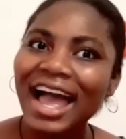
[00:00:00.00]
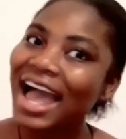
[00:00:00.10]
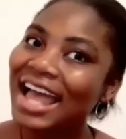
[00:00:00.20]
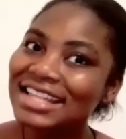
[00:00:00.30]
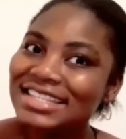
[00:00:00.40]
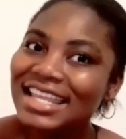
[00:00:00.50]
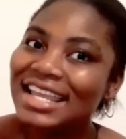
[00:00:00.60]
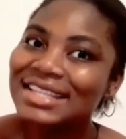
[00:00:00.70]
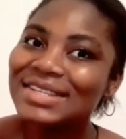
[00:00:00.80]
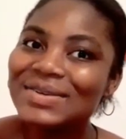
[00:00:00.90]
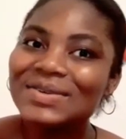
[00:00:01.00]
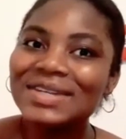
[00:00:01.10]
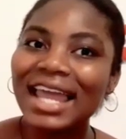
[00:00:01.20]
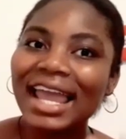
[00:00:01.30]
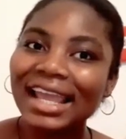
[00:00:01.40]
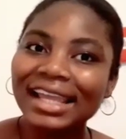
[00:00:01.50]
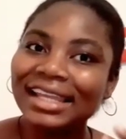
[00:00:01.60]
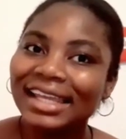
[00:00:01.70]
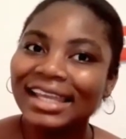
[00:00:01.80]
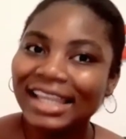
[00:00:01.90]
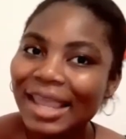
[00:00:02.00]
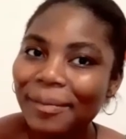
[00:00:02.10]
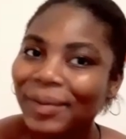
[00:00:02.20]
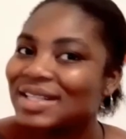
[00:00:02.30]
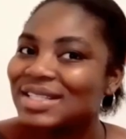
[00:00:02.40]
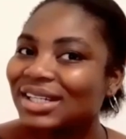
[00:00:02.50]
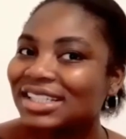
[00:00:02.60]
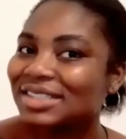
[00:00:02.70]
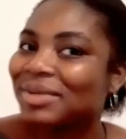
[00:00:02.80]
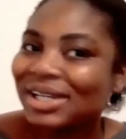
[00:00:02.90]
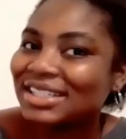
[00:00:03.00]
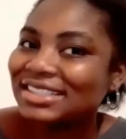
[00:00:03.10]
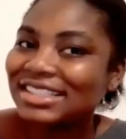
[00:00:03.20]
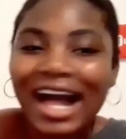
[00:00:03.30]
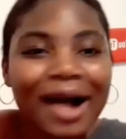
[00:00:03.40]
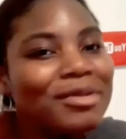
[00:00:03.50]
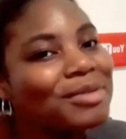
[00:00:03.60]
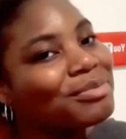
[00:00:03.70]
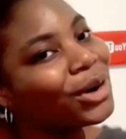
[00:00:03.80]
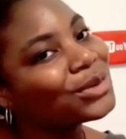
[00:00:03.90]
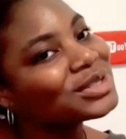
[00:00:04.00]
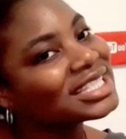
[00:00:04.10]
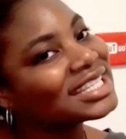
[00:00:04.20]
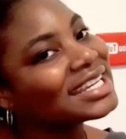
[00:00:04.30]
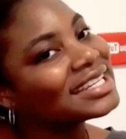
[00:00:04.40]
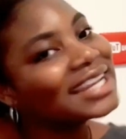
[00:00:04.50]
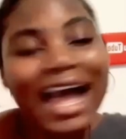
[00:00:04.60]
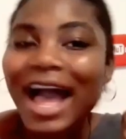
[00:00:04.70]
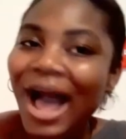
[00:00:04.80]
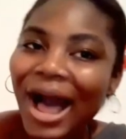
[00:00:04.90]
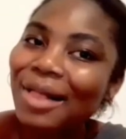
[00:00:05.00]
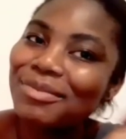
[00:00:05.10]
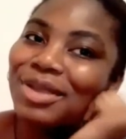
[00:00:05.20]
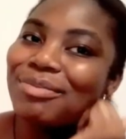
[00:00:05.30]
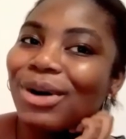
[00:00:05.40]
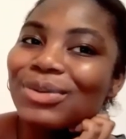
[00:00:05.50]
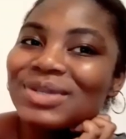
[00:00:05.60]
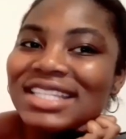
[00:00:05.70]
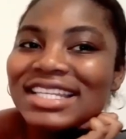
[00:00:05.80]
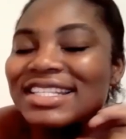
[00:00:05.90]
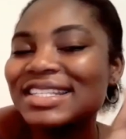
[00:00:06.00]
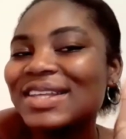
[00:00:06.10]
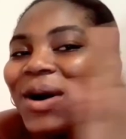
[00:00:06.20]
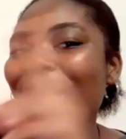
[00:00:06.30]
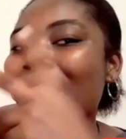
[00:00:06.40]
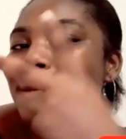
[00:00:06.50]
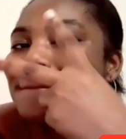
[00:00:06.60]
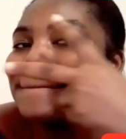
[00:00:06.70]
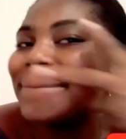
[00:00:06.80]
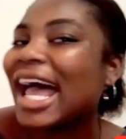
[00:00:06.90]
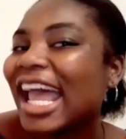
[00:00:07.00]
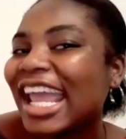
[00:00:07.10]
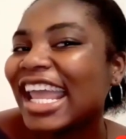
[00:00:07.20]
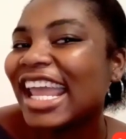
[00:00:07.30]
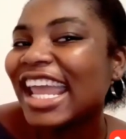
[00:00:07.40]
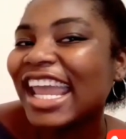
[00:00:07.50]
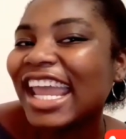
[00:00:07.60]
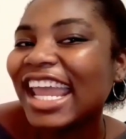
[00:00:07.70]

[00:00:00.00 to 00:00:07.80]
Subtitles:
And stay tuned, like, keep in touch, because I'll be posting. So, bye!